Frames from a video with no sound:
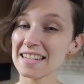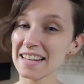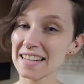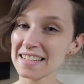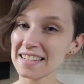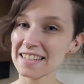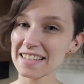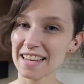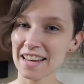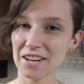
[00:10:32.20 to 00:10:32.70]

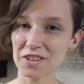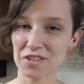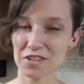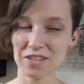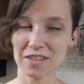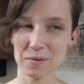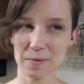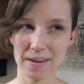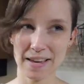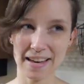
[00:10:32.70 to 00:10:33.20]
next
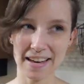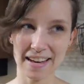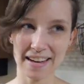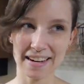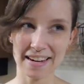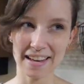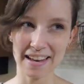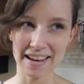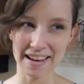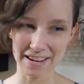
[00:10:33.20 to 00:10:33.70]
encounter that we
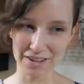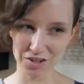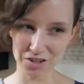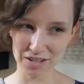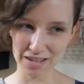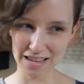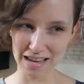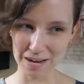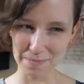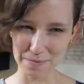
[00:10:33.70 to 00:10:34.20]
had
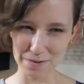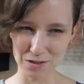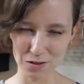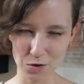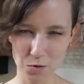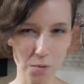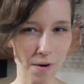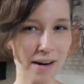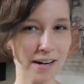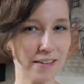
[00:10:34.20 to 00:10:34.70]
actually
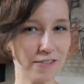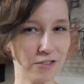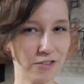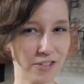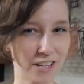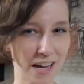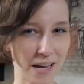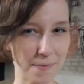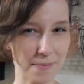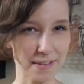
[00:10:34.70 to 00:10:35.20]
happened quite a few
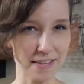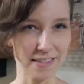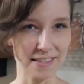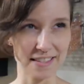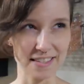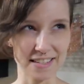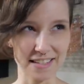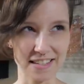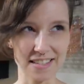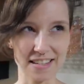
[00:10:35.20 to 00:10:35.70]
times at
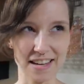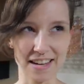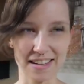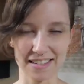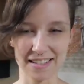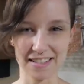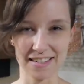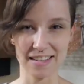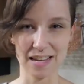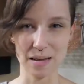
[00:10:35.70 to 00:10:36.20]
this
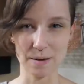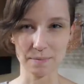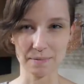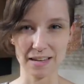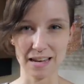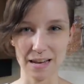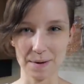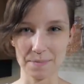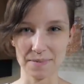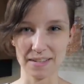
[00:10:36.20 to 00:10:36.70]
exact same
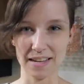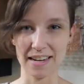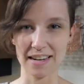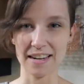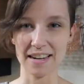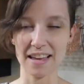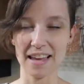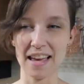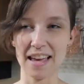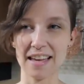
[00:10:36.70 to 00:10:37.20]

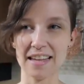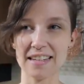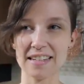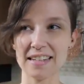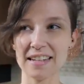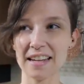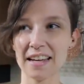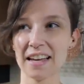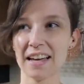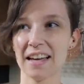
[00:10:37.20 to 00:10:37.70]
campsite,
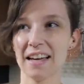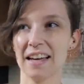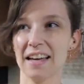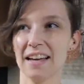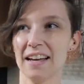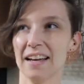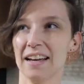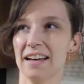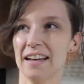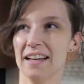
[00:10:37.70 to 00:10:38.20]
and
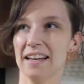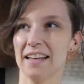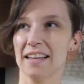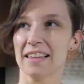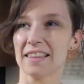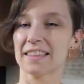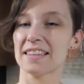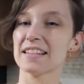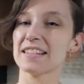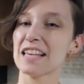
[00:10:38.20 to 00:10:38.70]

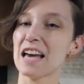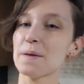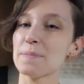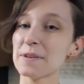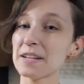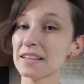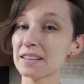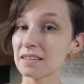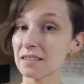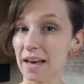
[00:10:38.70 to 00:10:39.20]
this
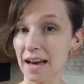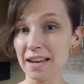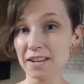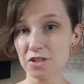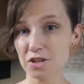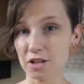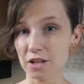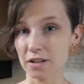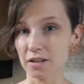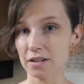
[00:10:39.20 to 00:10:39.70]
happened
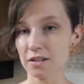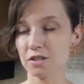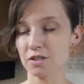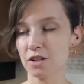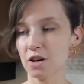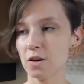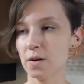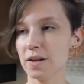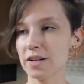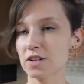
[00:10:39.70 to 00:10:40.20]
last year,
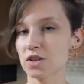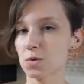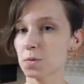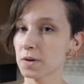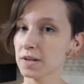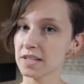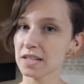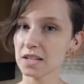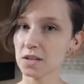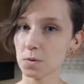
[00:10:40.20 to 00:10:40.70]
so in
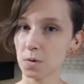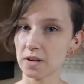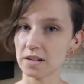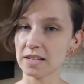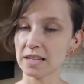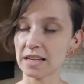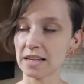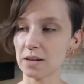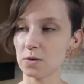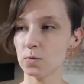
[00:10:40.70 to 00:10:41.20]

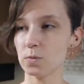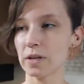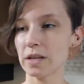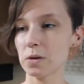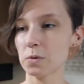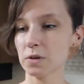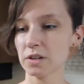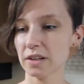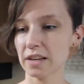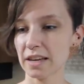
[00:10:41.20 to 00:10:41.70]
2020,
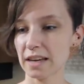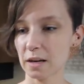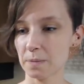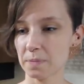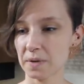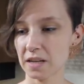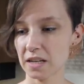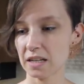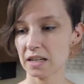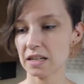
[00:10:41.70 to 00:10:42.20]
we were
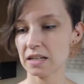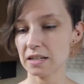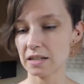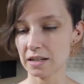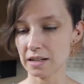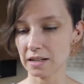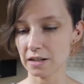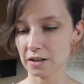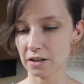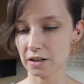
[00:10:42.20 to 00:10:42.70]
camping
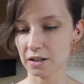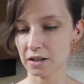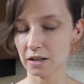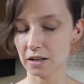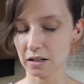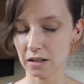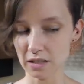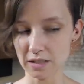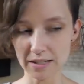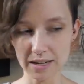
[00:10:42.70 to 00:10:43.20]

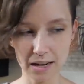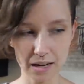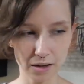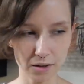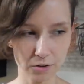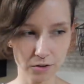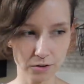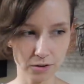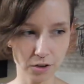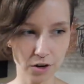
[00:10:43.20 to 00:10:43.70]
near a
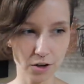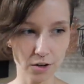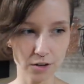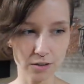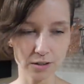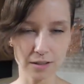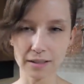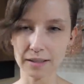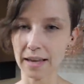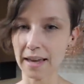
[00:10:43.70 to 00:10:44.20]
town
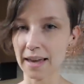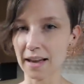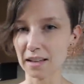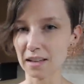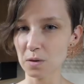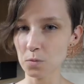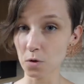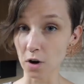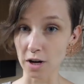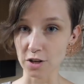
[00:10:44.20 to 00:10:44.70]
called Clay
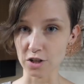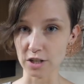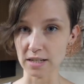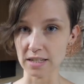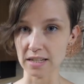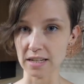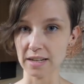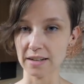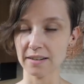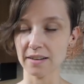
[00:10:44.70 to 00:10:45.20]
Ellum,
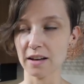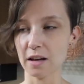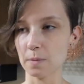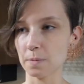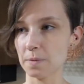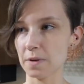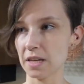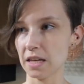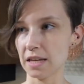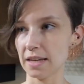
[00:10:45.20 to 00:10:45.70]
Washington,
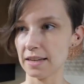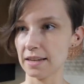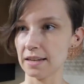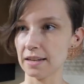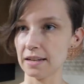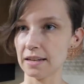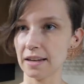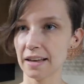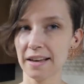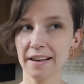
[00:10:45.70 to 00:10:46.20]
up
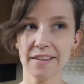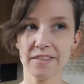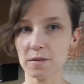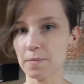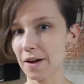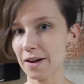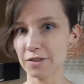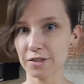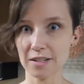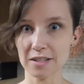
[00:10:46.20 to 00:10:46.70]
in the
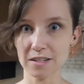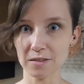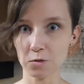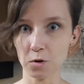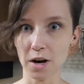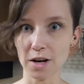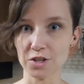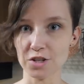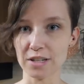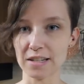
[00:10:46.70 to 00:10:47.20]
mountains of
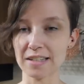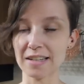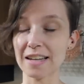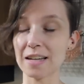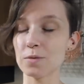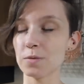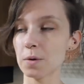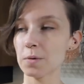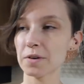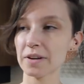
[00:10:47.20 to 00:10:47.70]

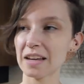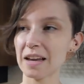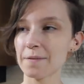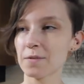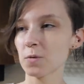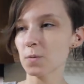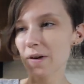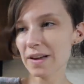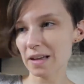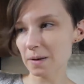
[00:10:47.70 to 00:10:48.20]
Washington. We were
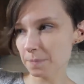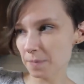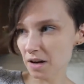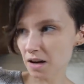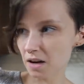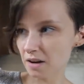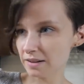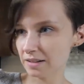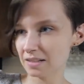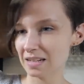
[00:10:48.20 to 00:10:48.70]
camped way up
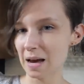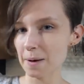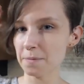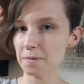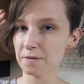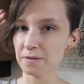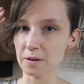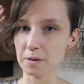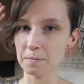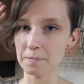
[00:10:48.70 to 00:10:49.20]
on the top
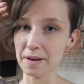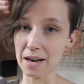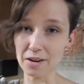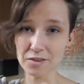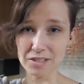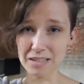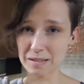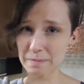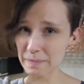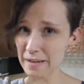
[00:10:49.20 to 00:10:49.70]
of a
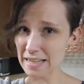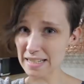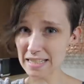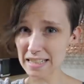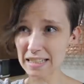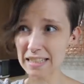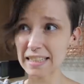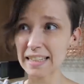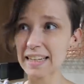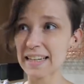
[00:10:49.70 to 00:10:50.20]
mountain,
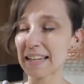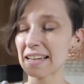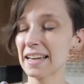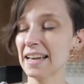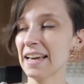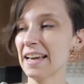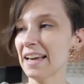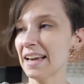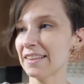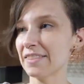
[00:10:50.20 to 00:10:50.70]
basically,
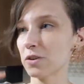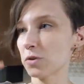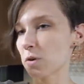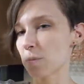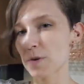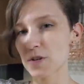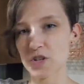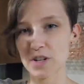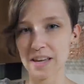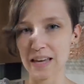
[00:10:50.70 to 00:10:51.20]
and there were
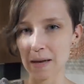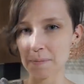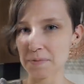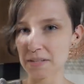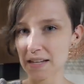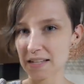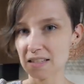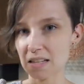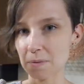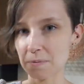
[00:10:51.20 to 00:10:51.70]
a bunch of
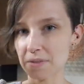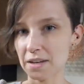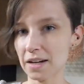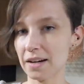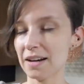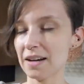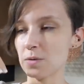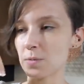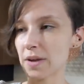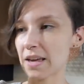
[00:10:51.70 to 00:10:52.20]
campsites up
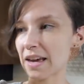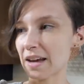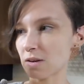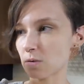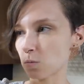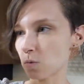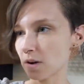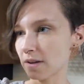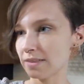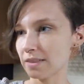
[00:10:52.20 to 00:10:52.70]
there, and we
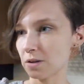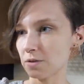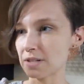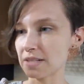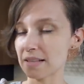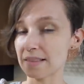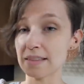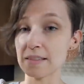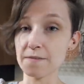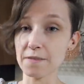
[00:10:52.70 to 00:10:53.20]
had one that
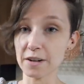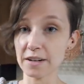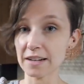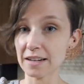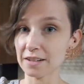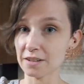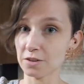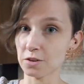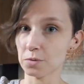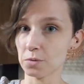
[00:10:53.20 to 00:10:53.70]
was at the very
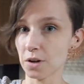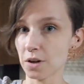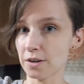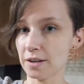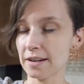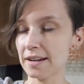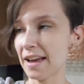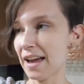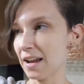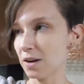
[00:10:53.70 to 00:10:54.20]
end of the road,
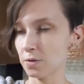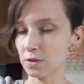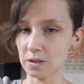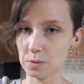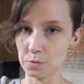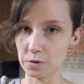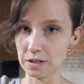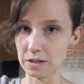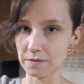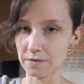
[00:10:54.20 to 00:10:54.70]
and it had a
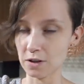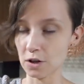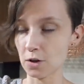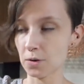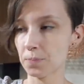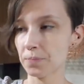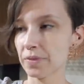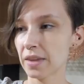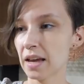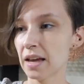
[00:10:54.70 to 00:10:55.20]
really pretty
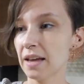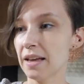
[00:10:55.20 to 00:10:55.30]
view.